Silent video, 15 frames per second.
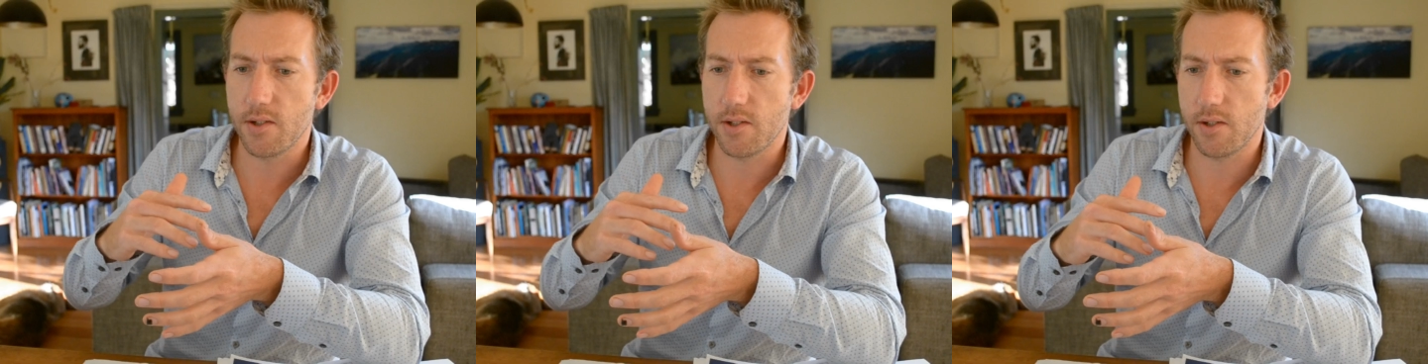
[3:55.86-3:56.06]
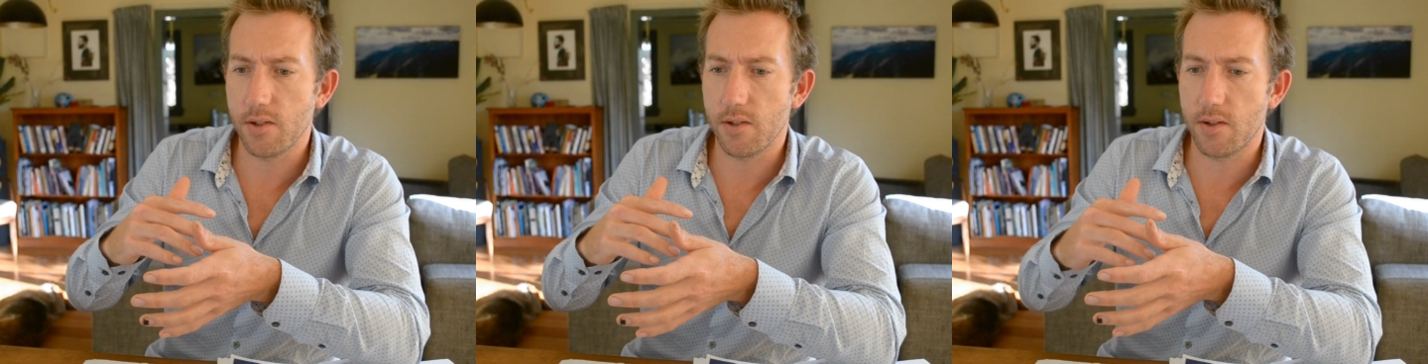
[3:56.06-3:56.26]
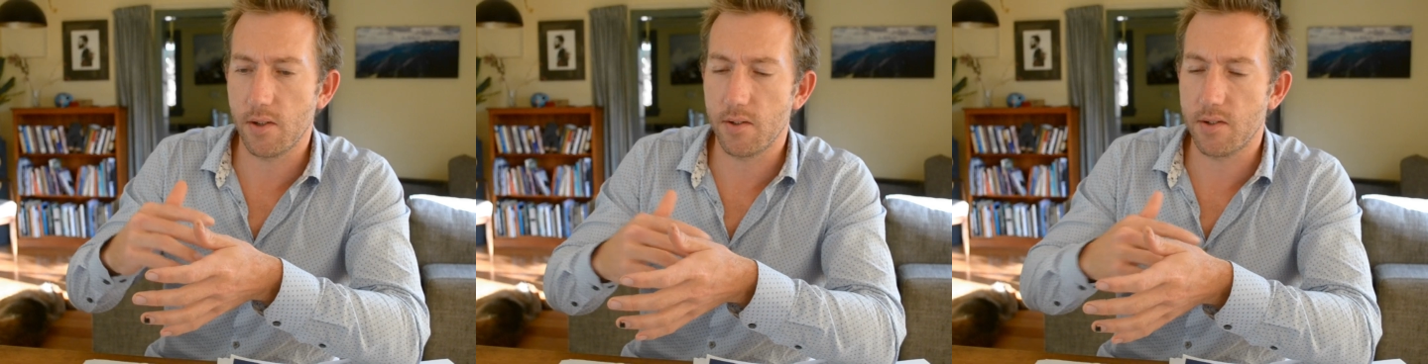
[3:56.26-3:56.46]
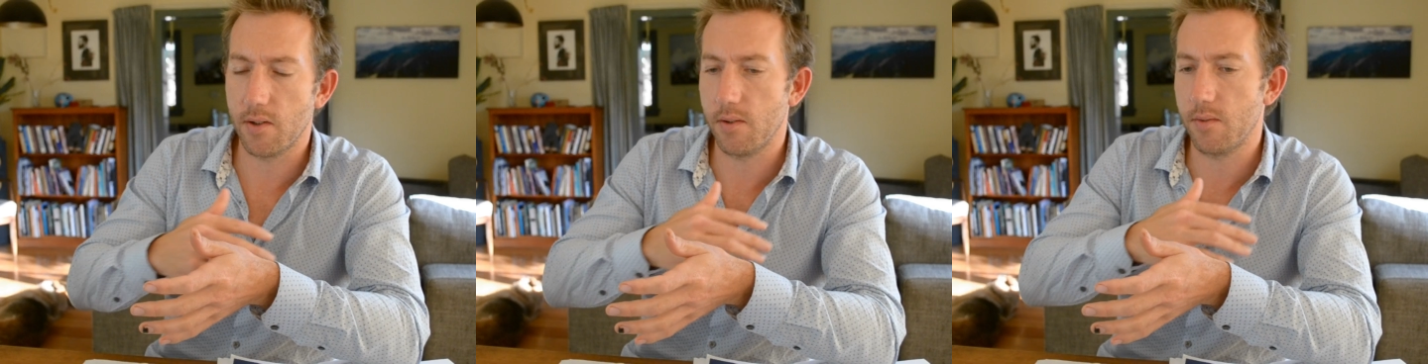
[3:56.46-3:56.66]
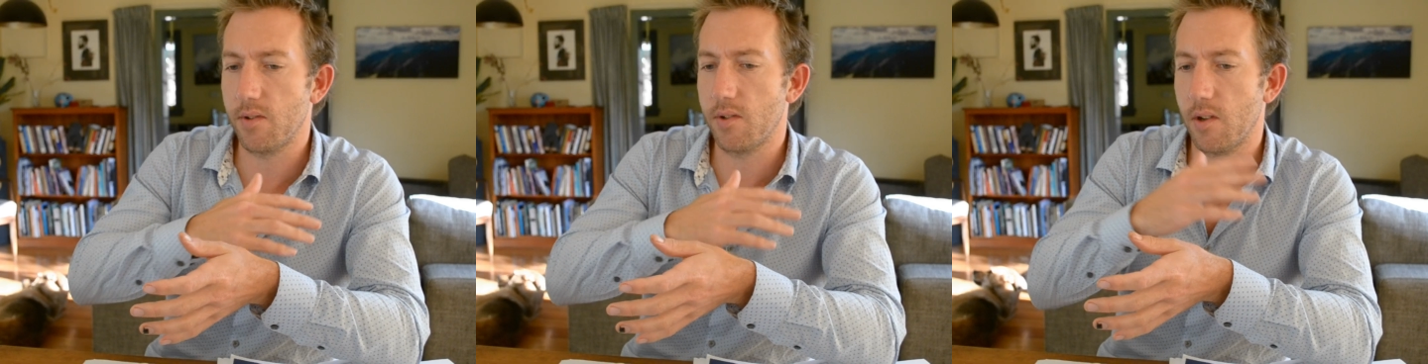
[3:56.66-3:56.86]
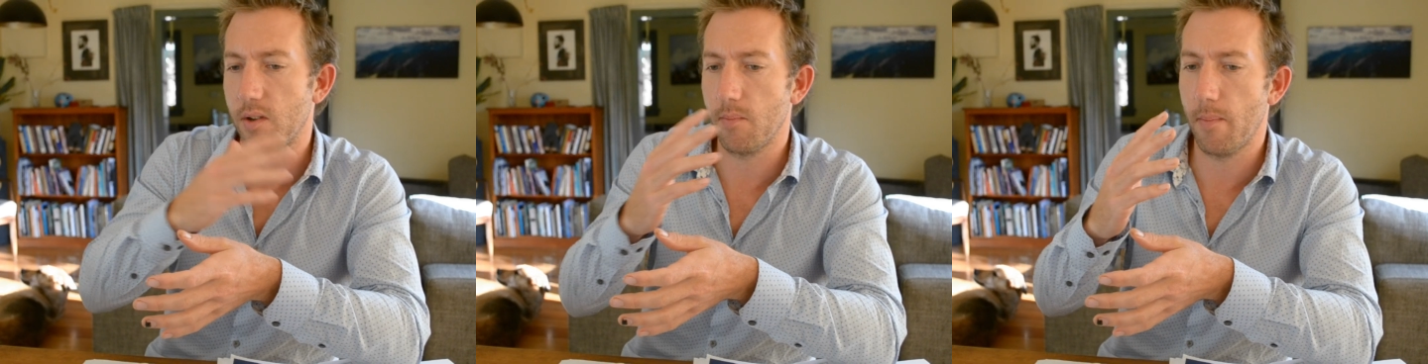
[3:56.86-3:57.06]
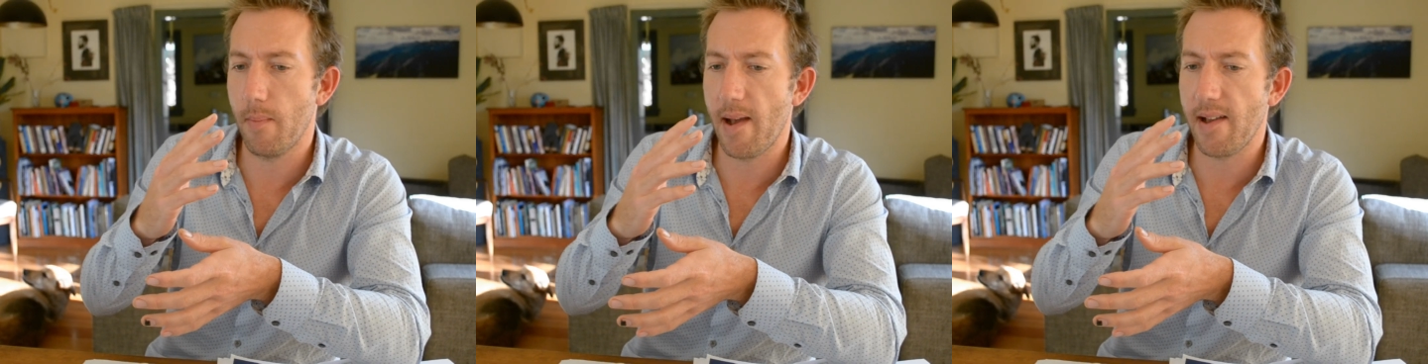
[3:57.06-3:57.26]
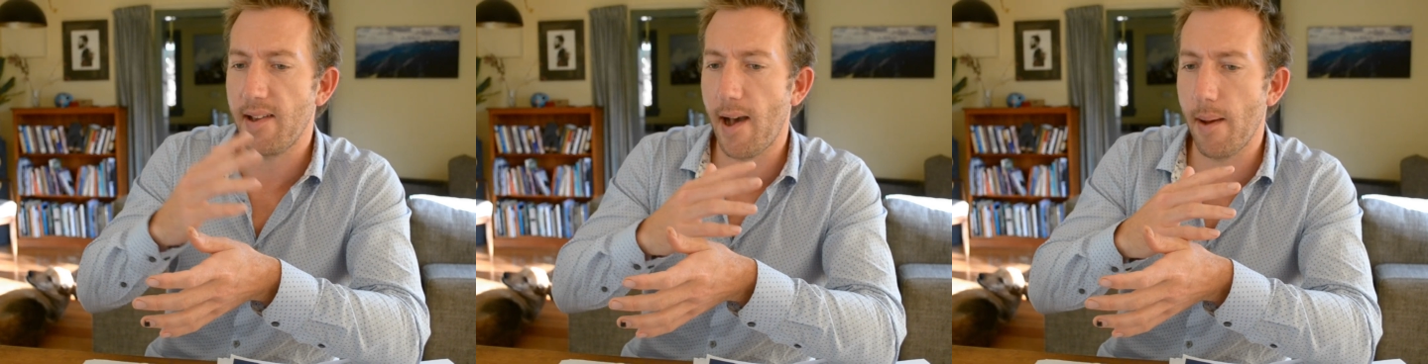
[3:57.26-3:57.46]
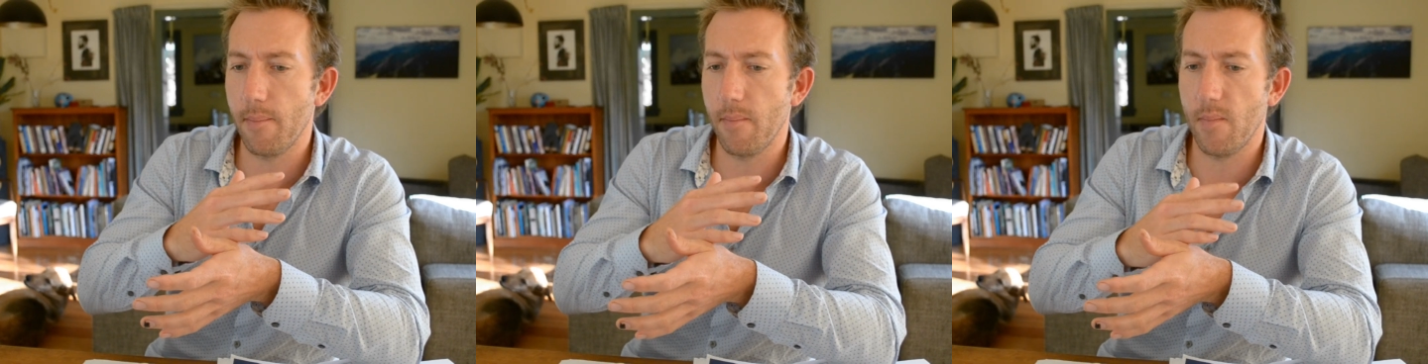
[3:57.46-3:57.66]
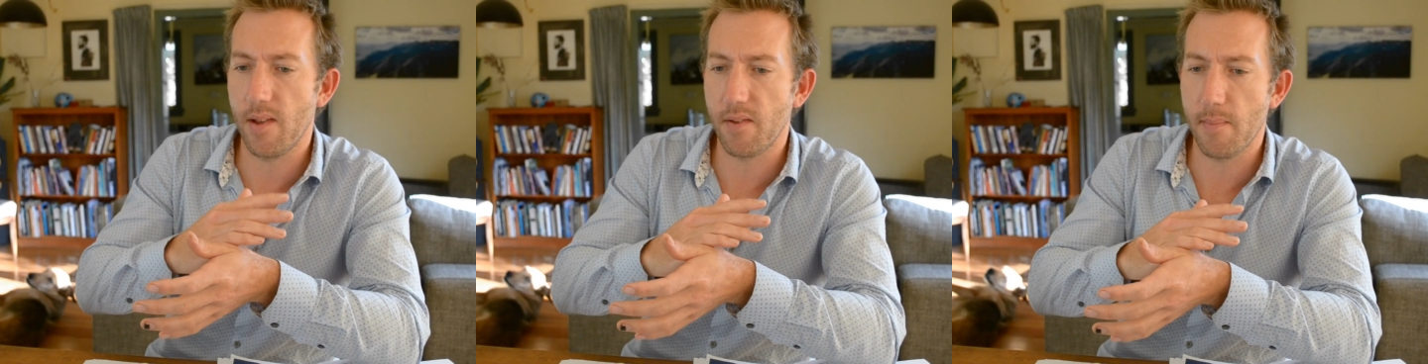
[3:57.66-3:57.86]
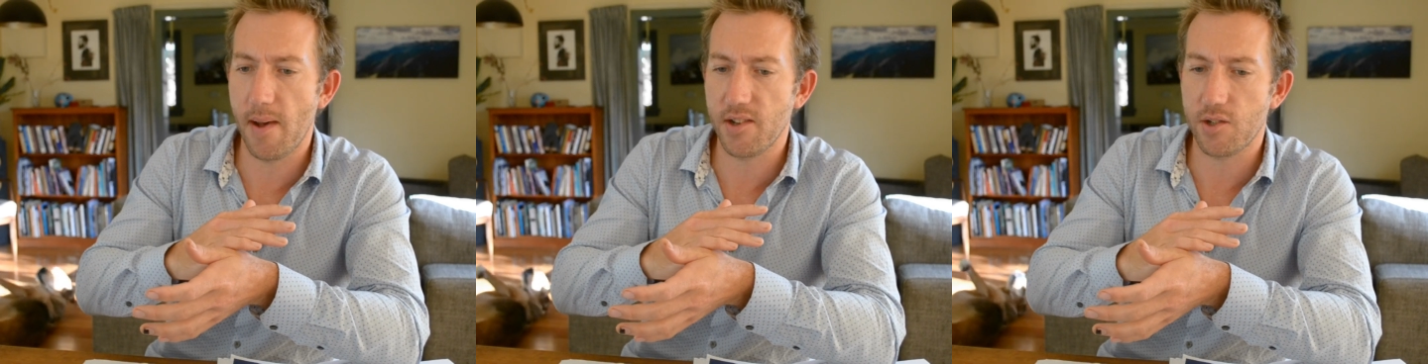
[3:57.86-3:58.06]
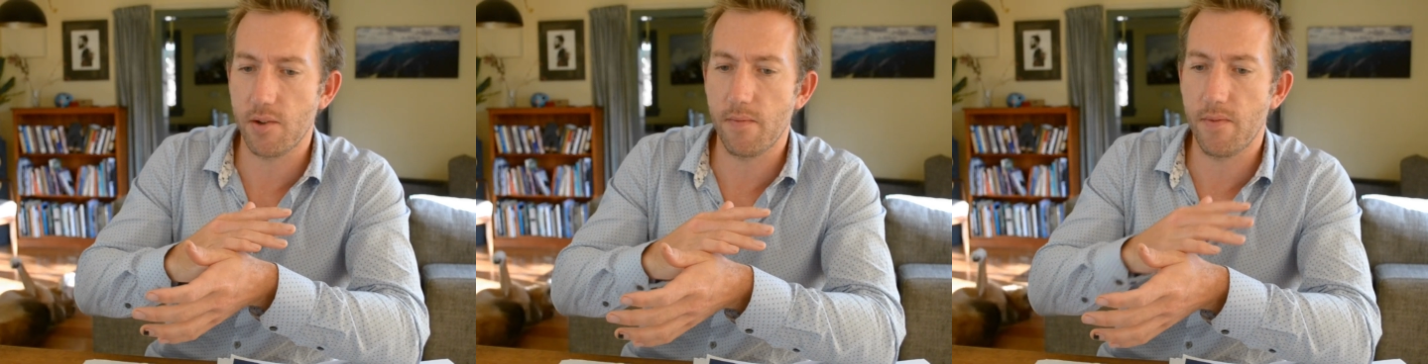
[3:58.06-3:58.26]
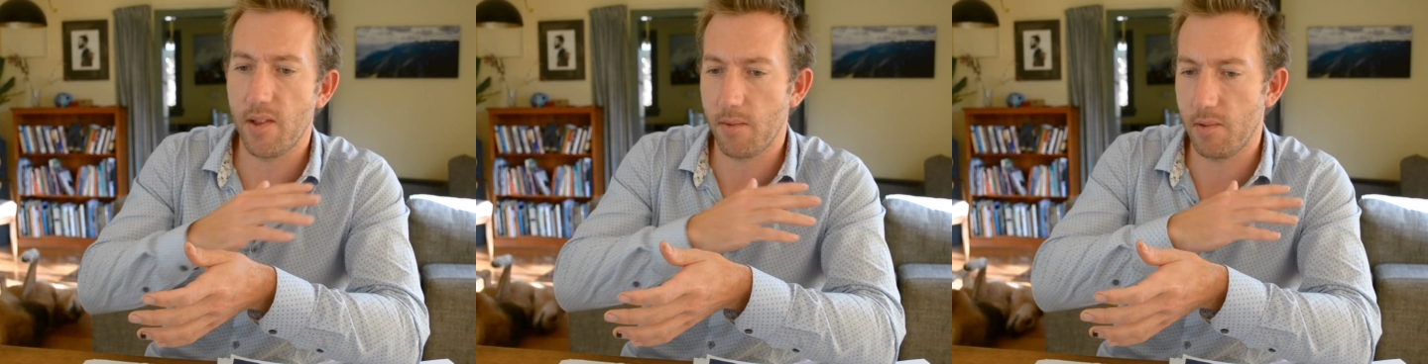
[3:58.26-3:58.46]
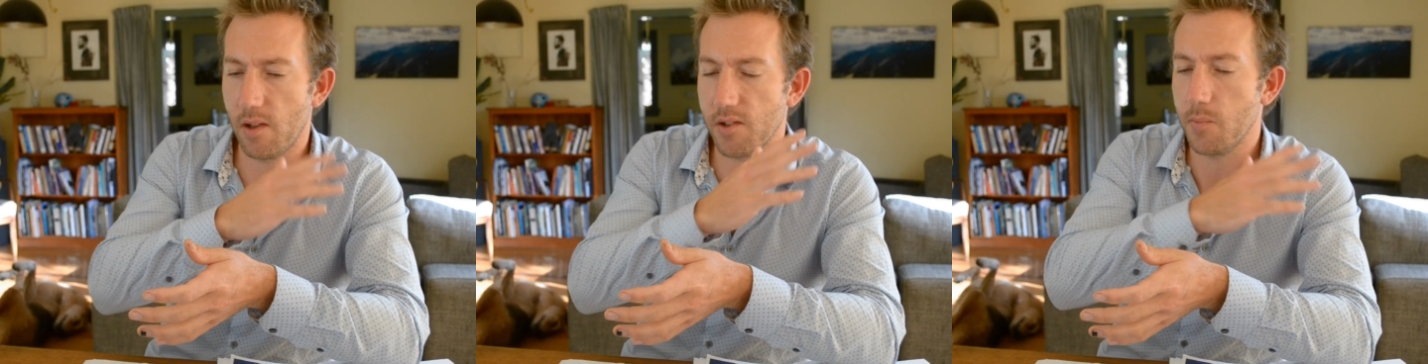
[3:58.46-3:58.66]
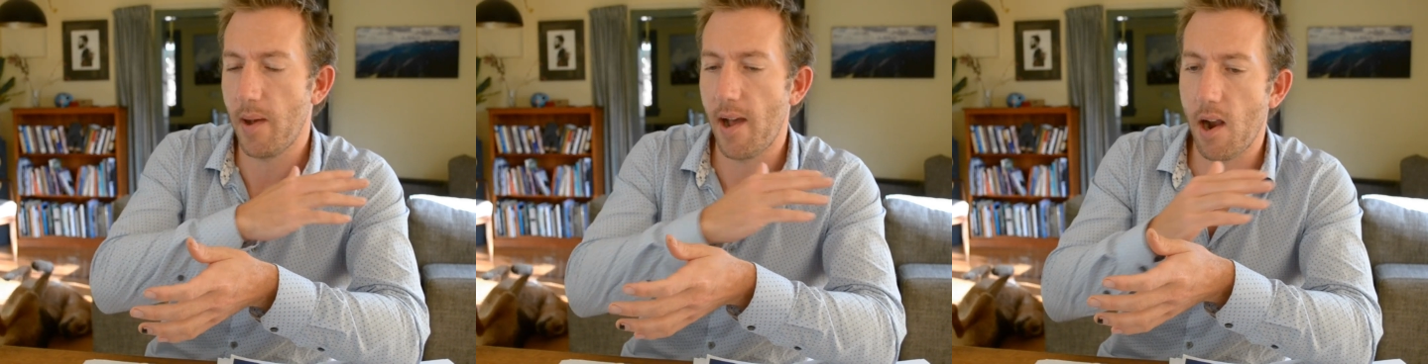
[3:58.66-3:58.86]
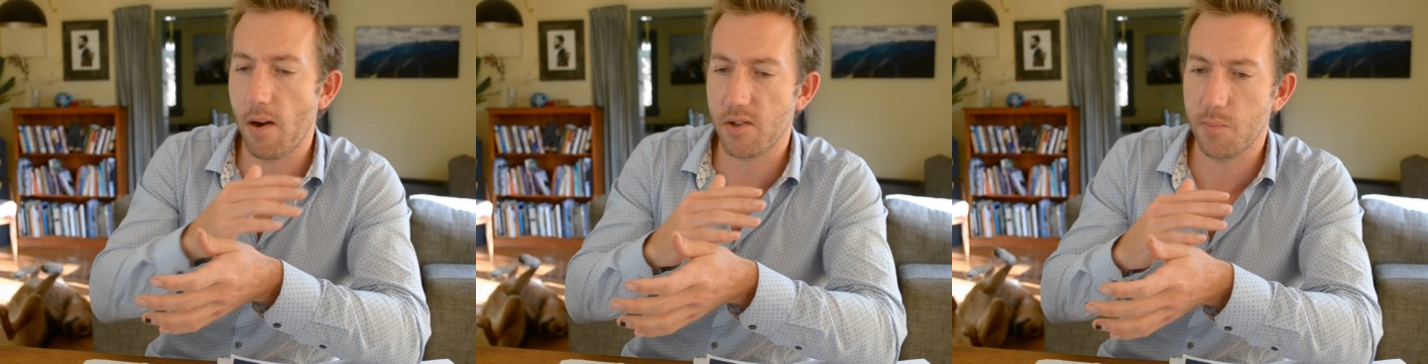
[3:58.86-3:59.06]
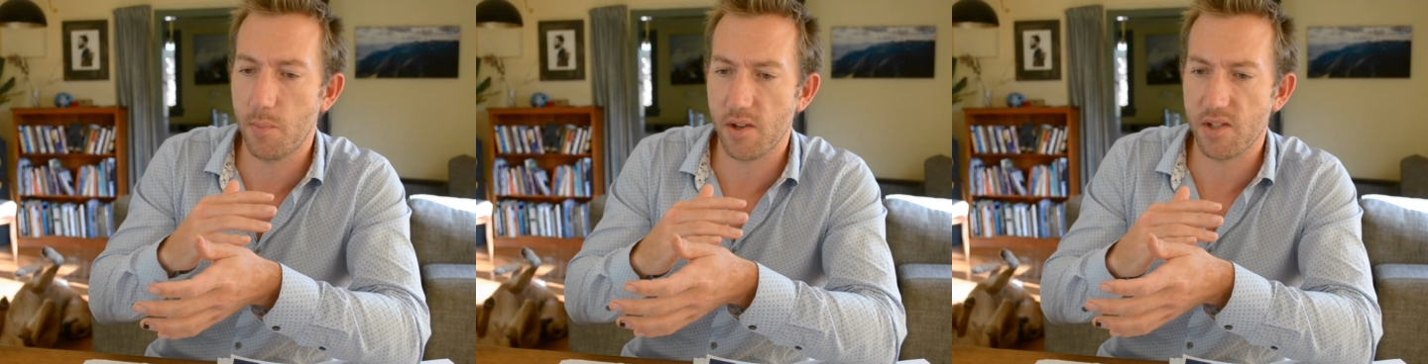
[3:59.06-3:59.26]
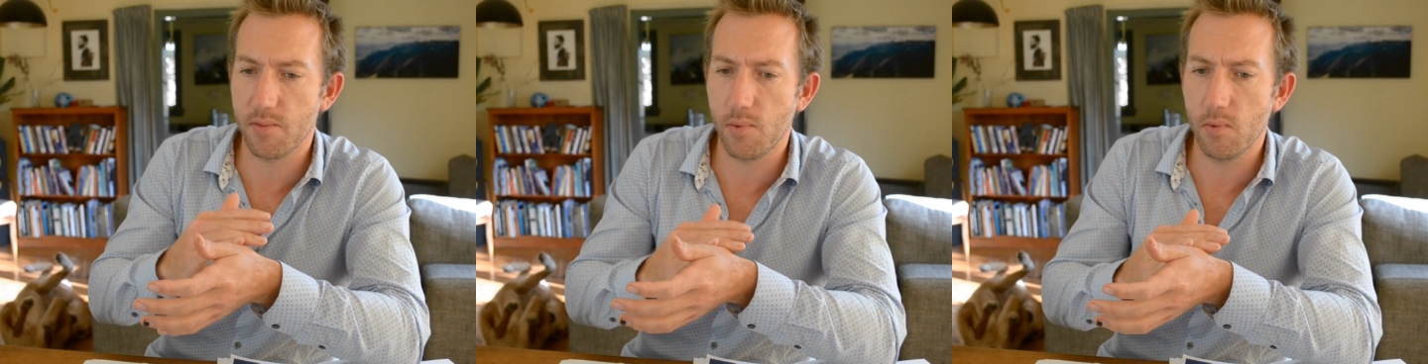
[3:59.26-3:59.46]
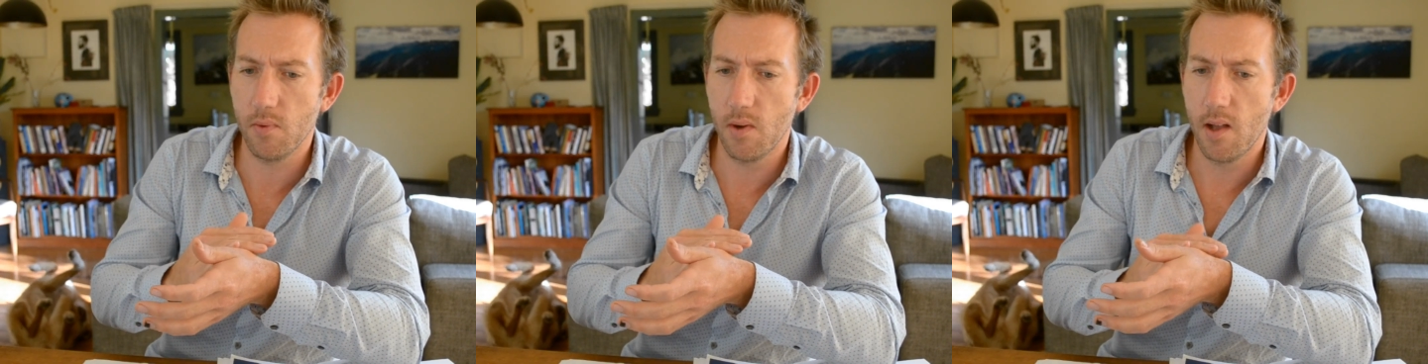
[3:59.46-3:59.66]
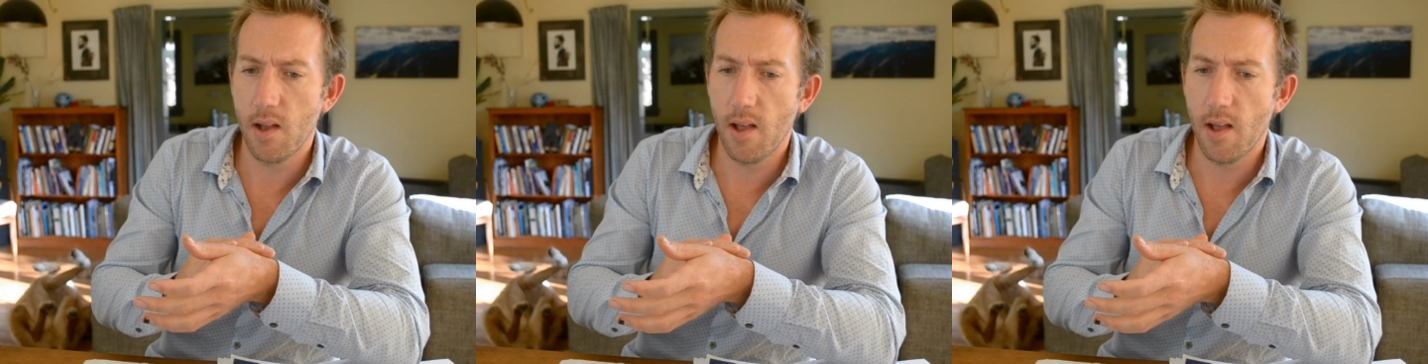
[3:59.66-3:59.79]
to make up as much of the lost power as possible,